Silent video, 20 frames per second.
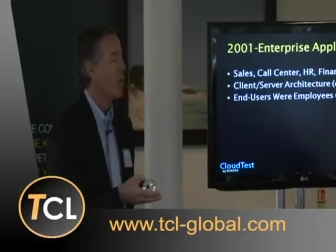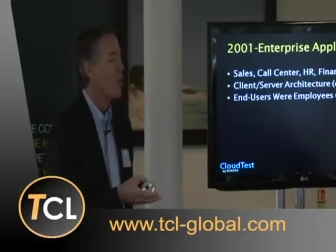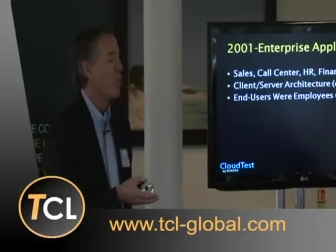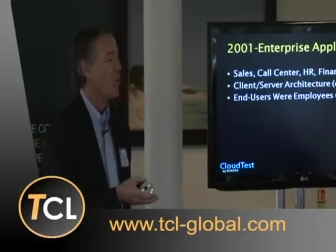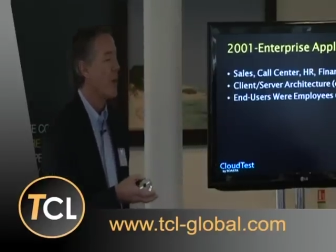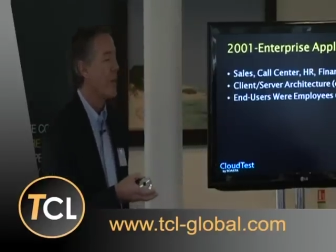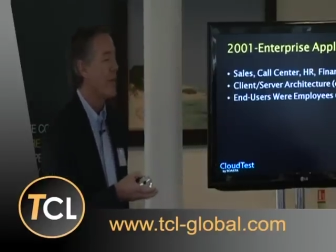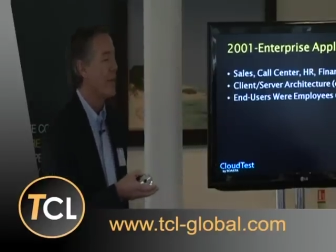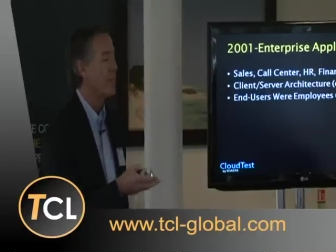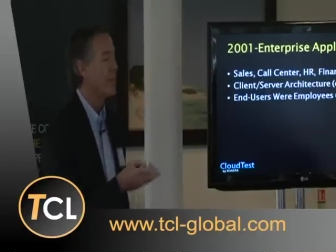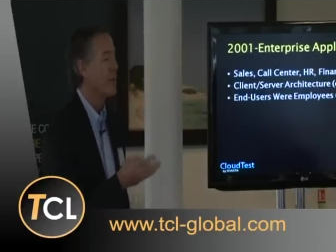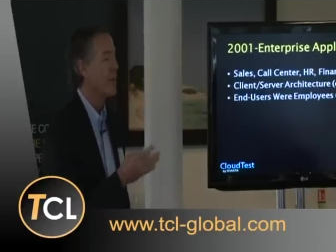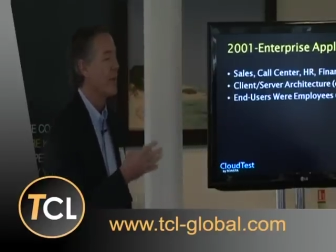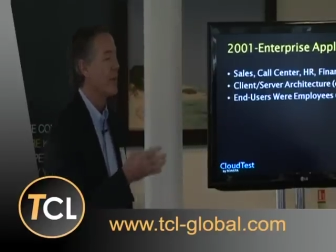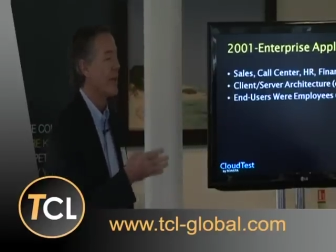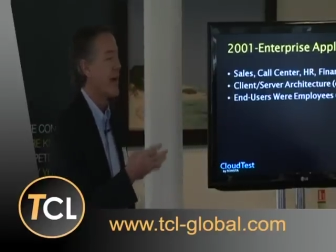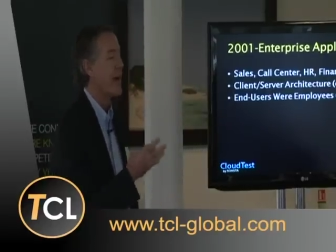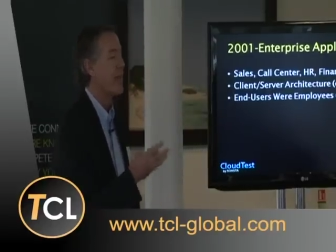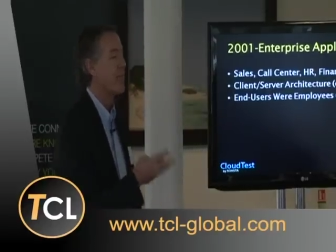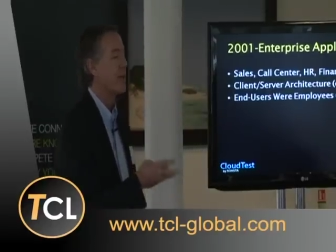we
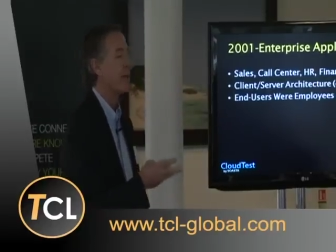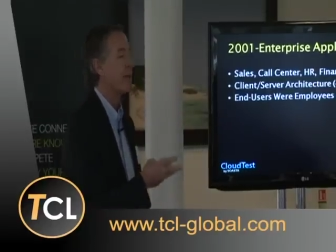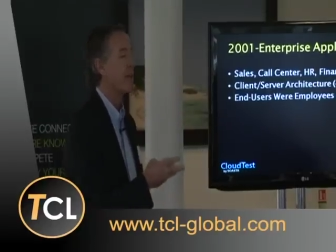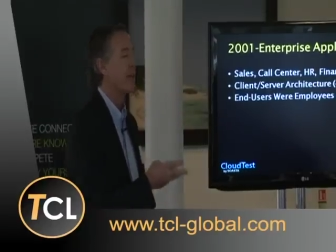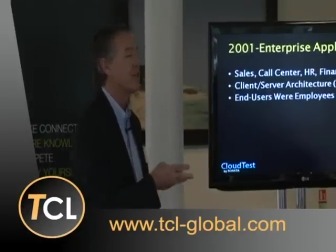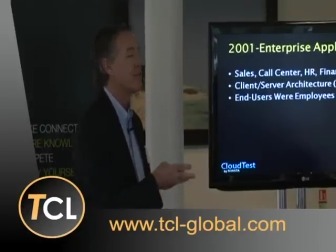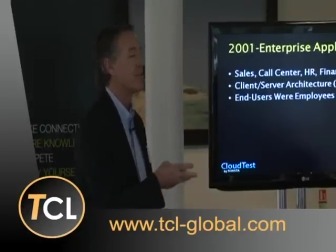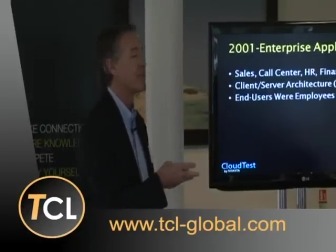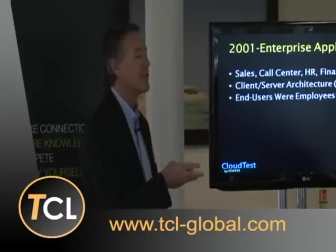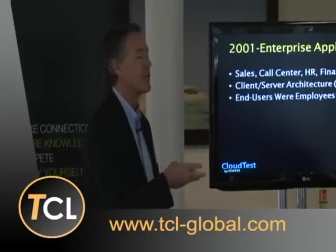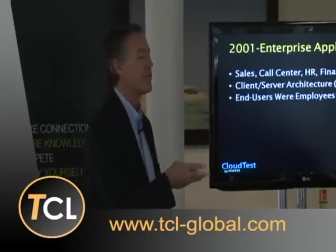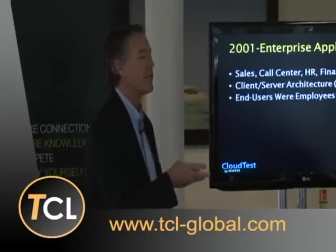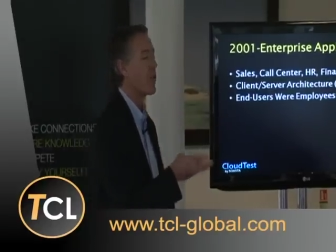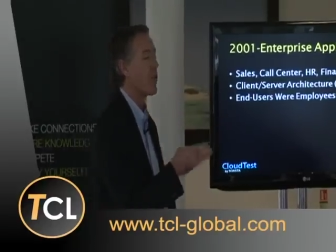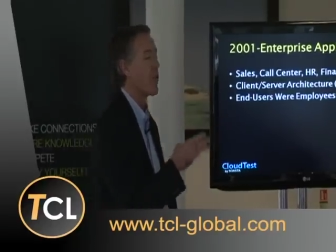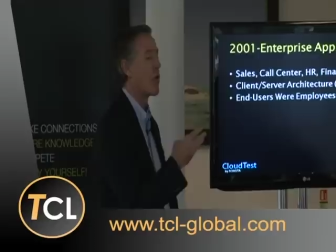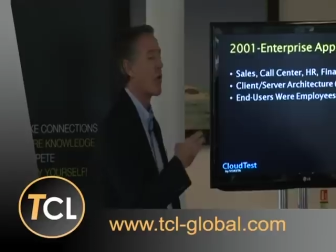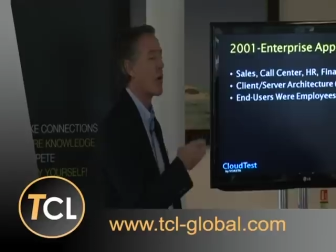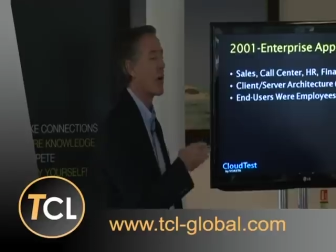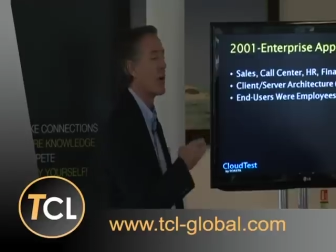built applications
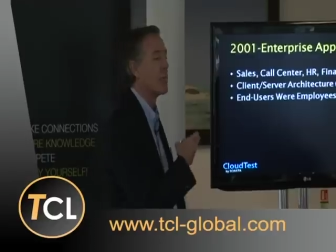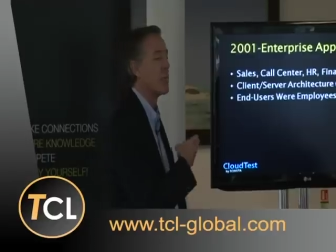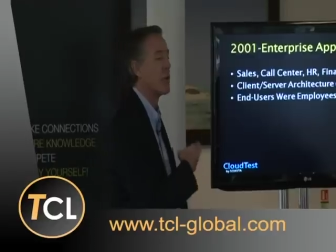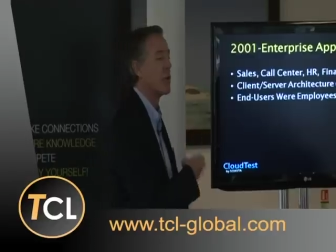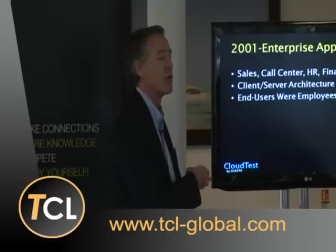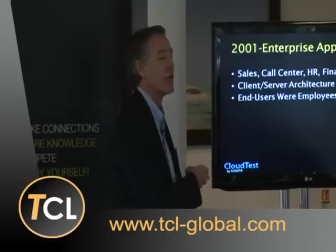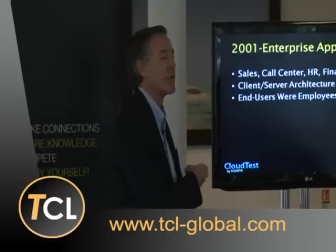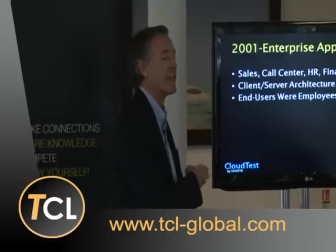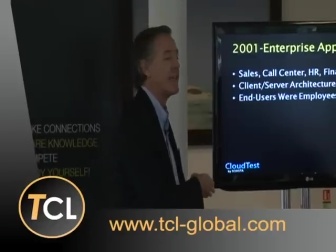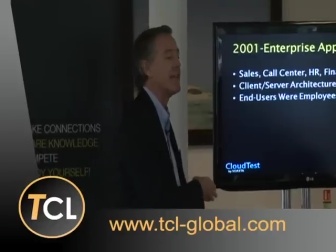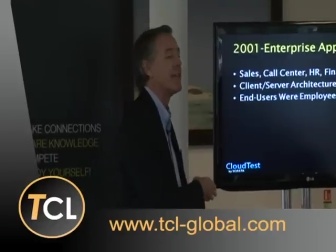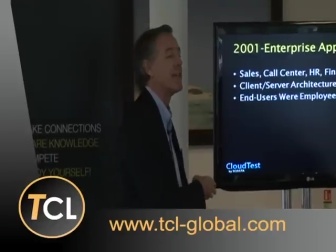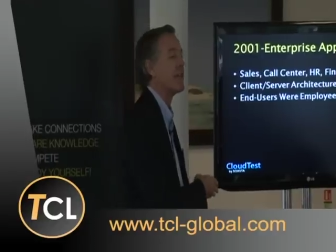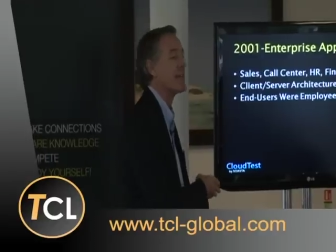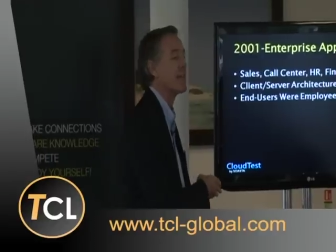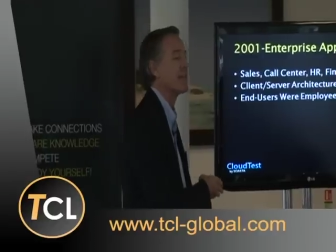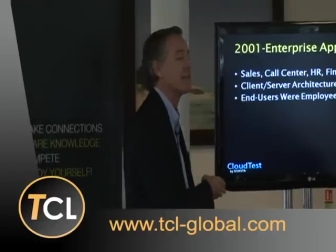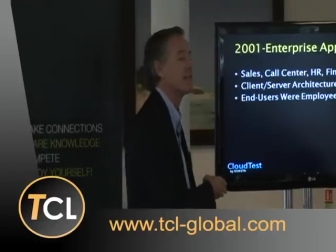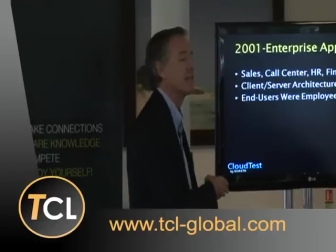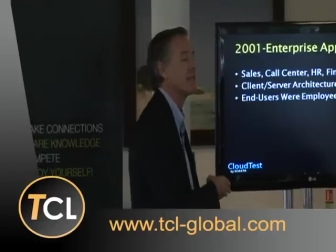for our
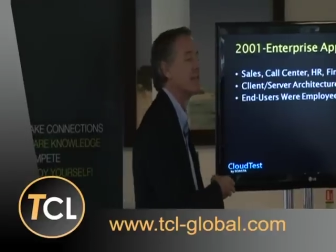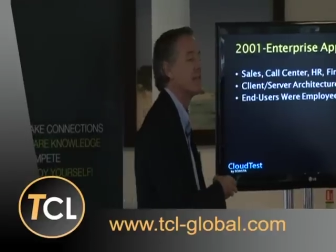employees.